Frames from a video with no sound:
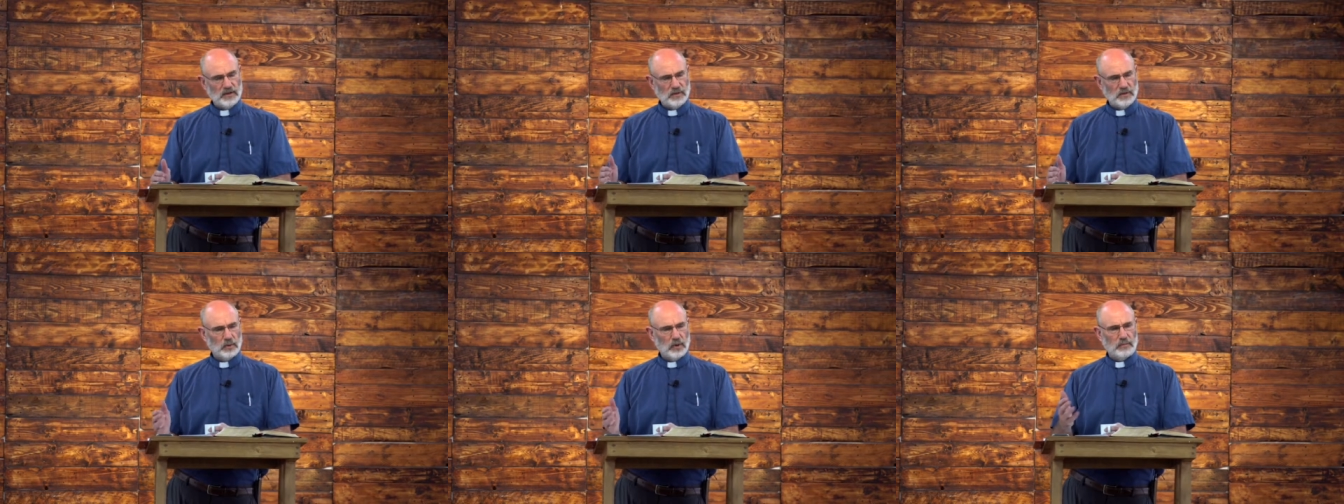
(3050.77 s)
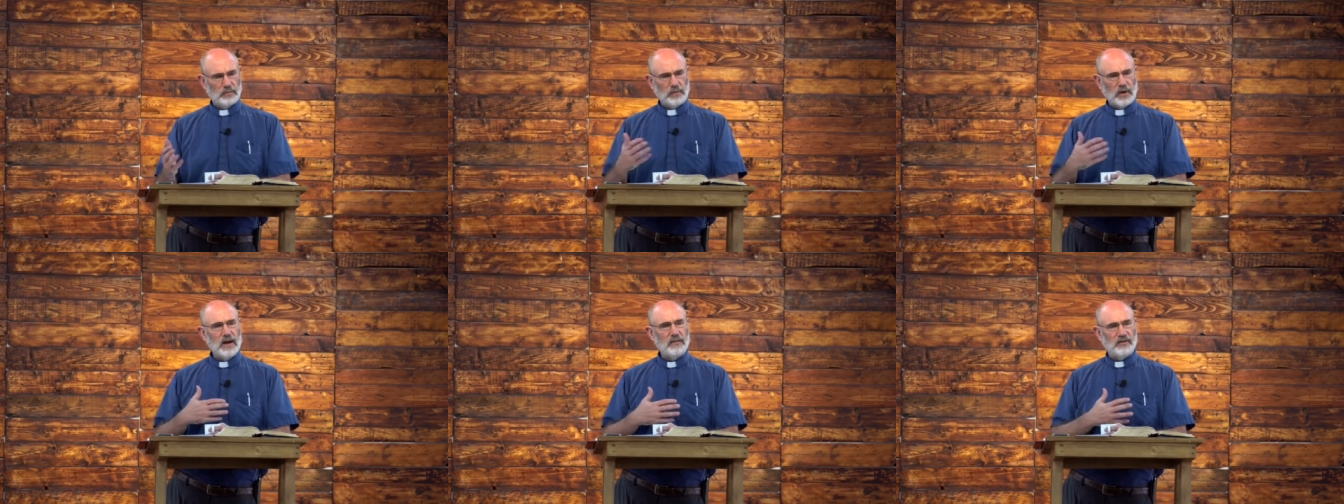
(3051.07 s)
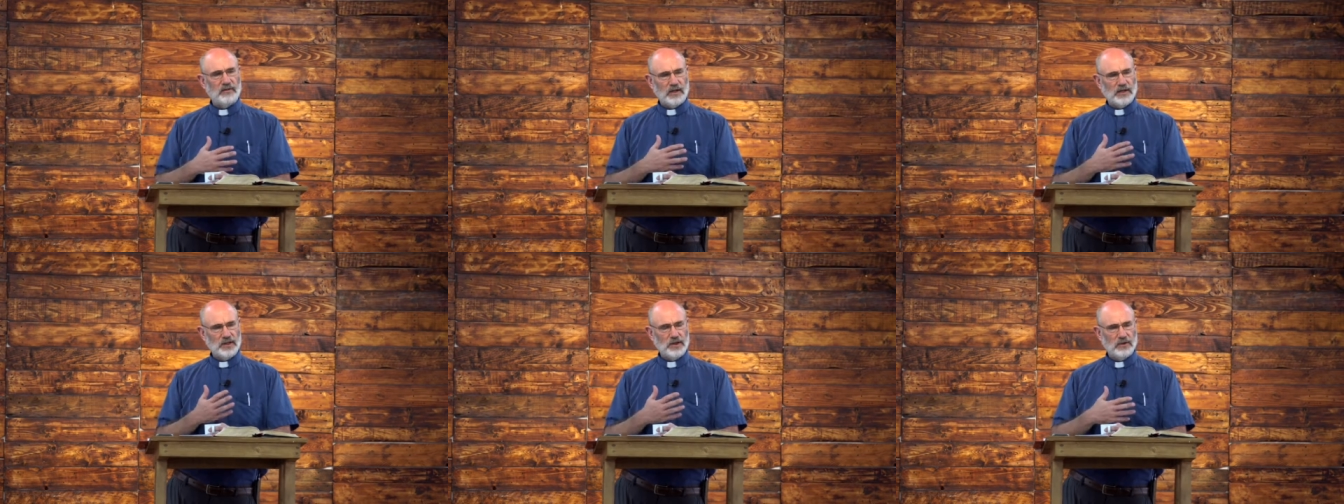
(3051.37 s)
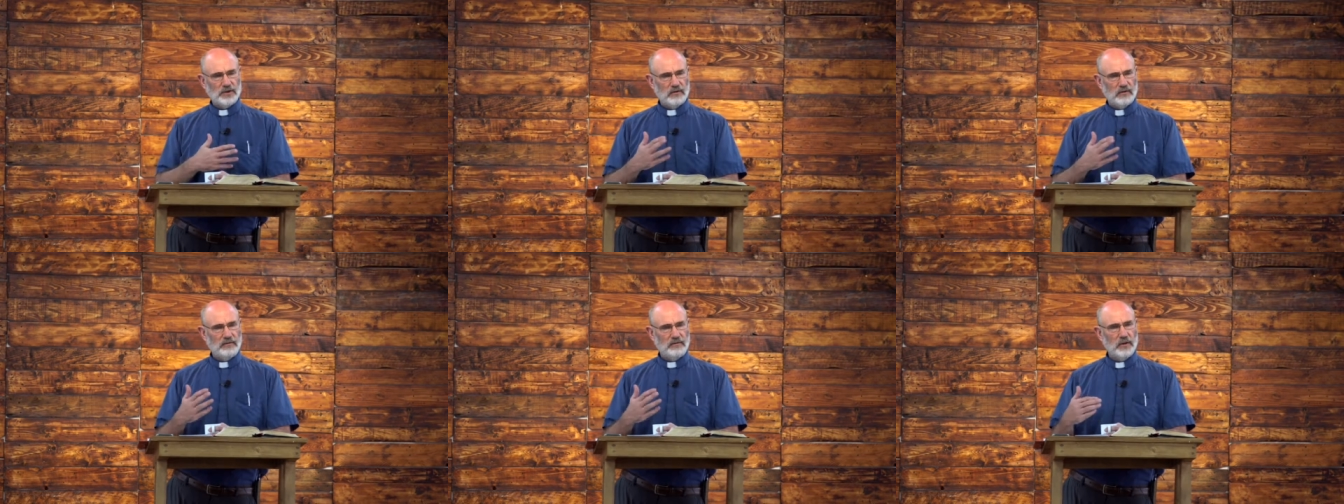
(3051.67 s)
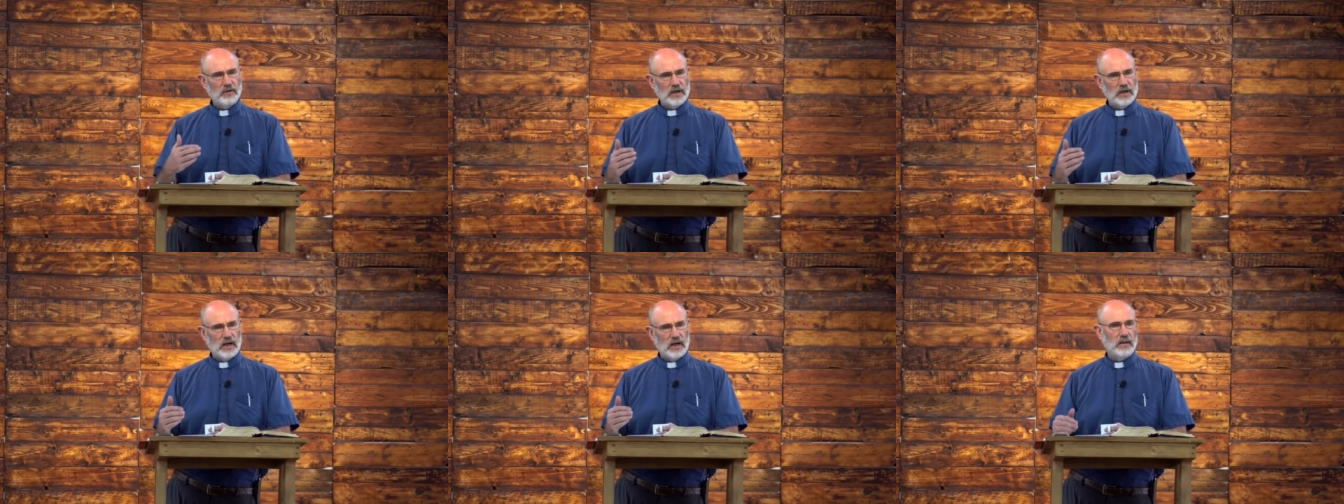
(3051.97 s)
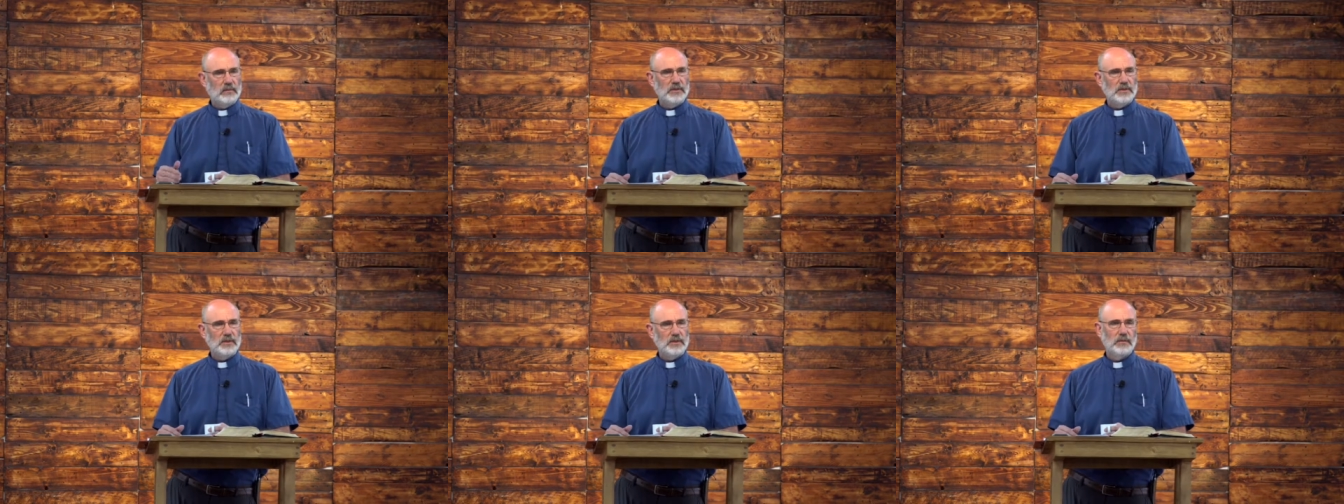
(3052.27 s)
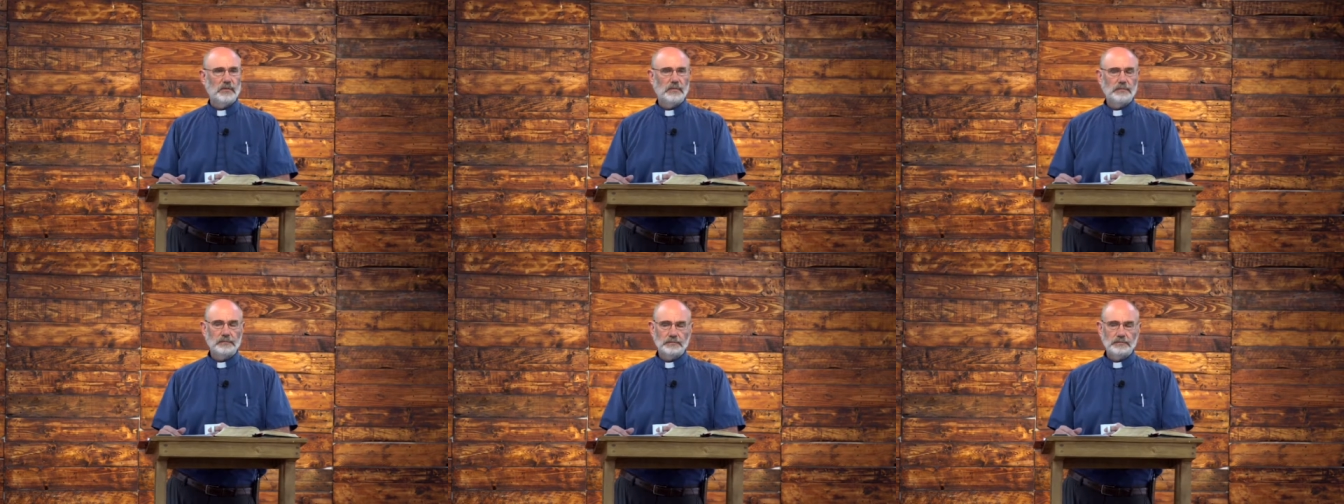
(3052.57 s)
The word prophet is used a few times
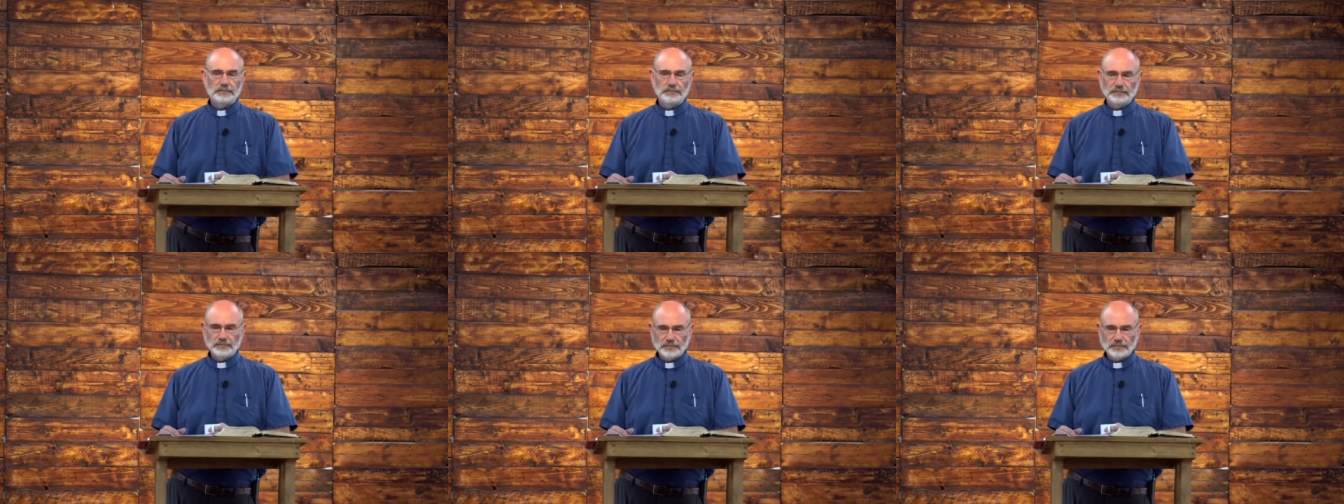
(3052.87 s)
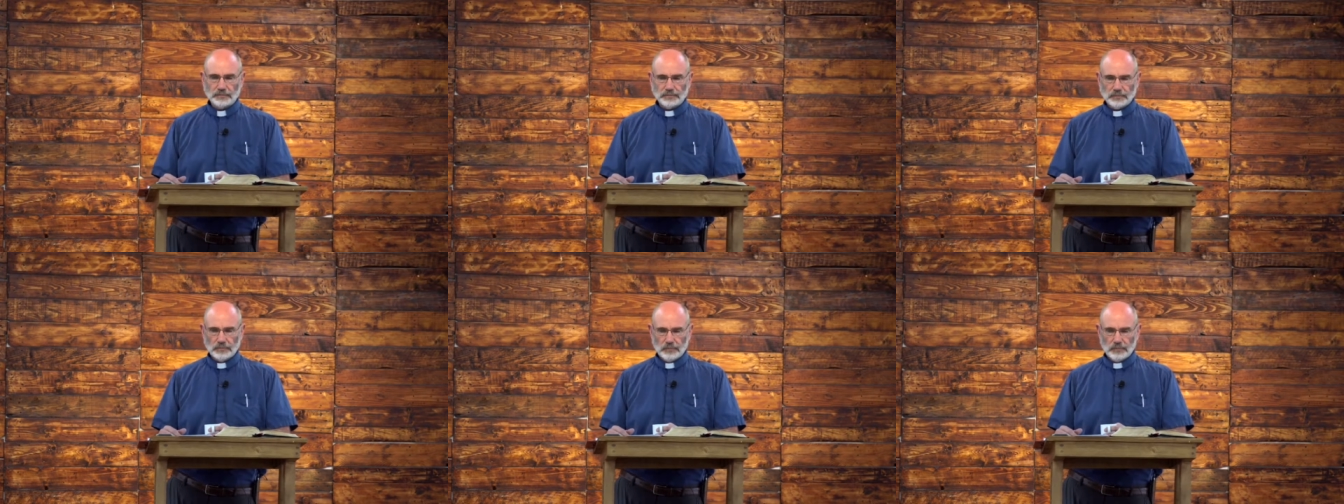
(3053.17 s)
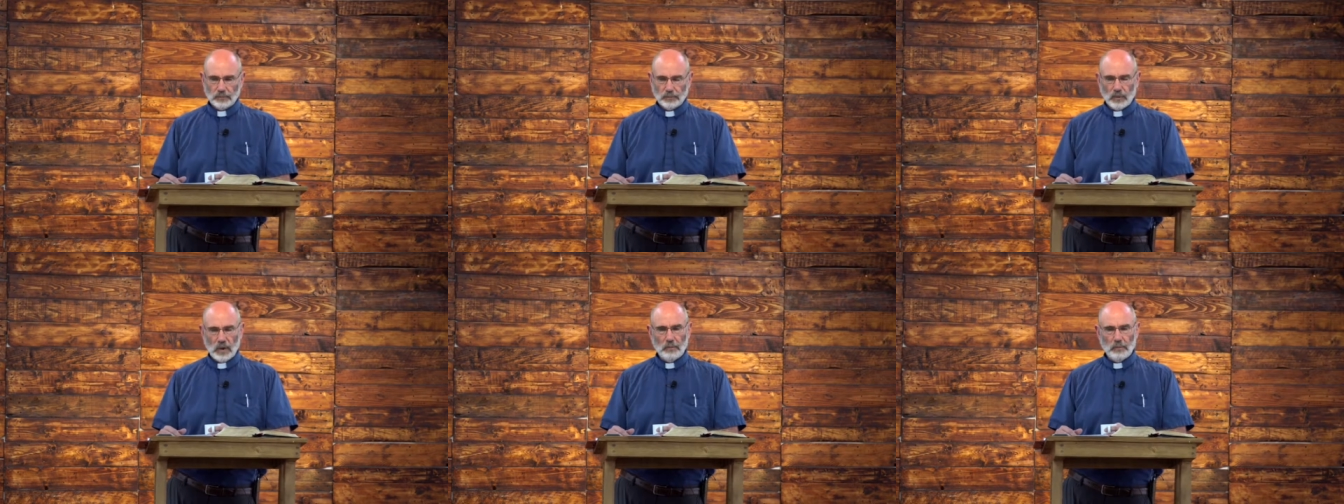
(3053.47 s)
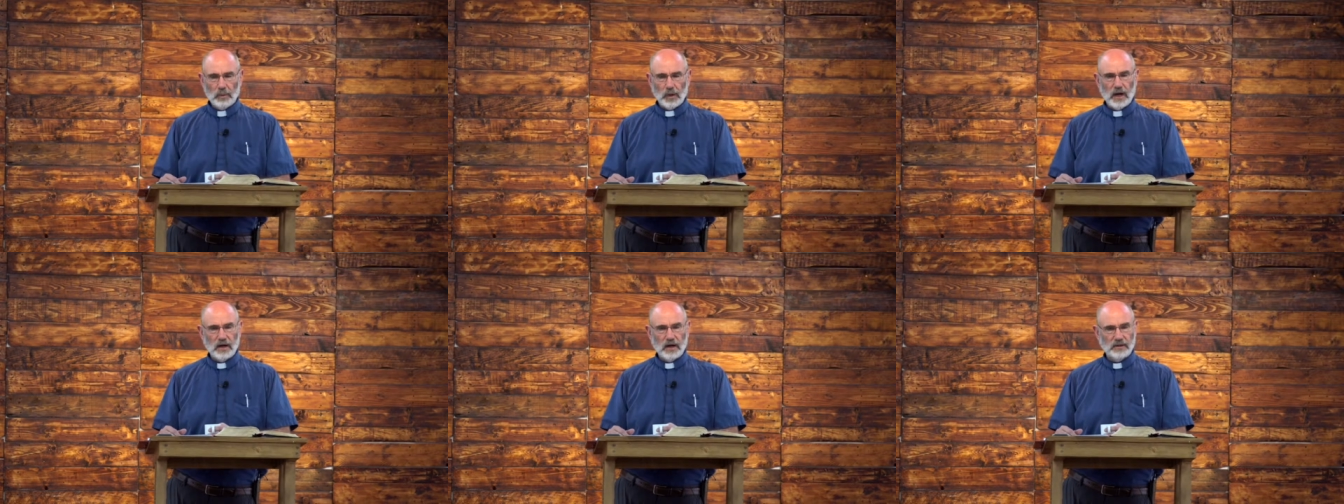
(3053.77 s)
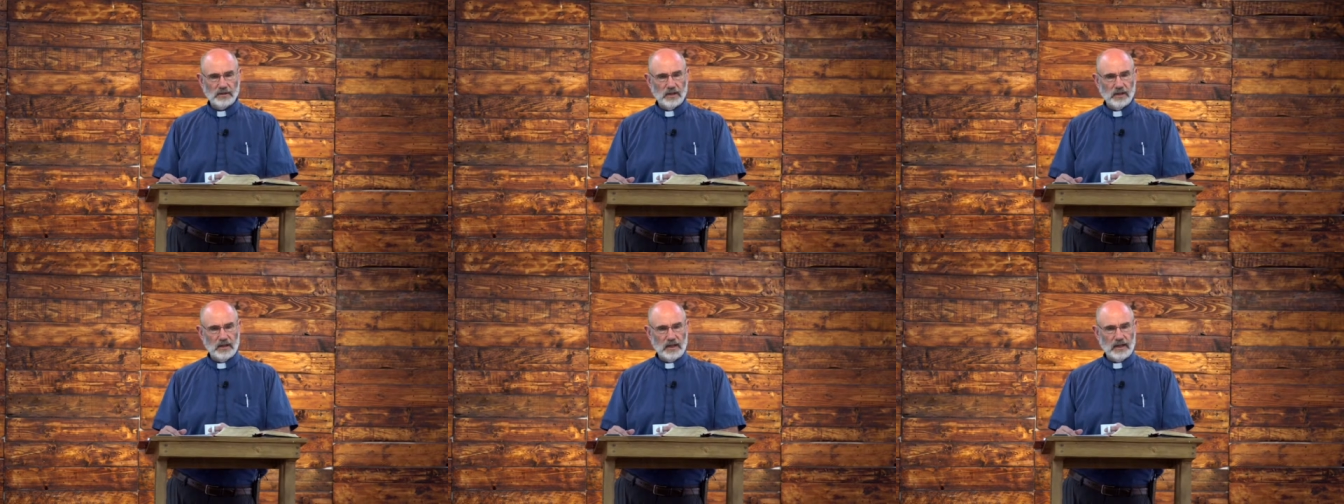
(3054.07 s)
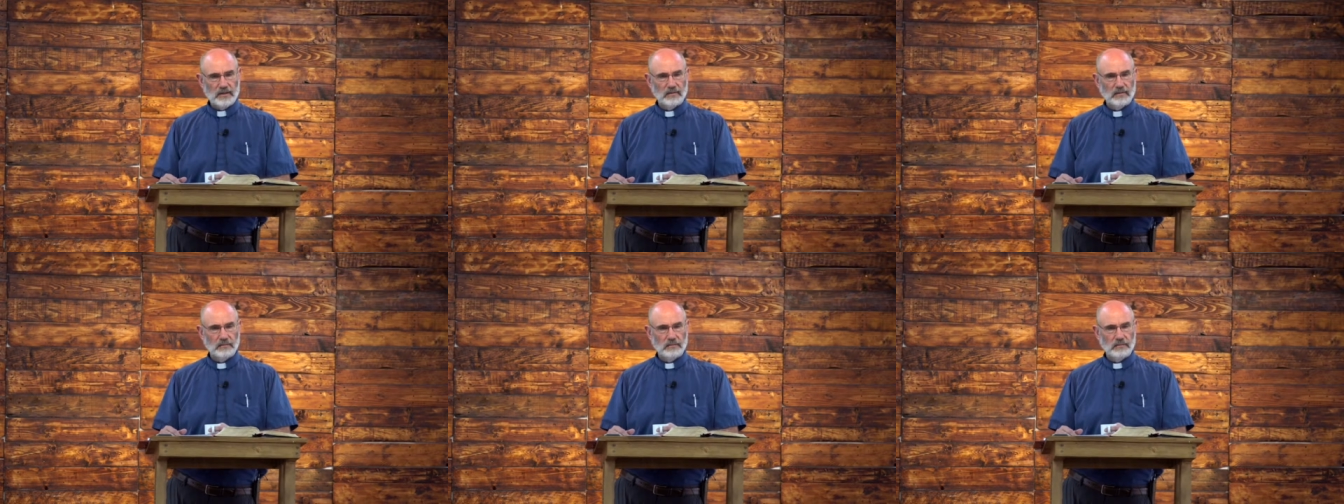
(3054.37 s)
prior to that.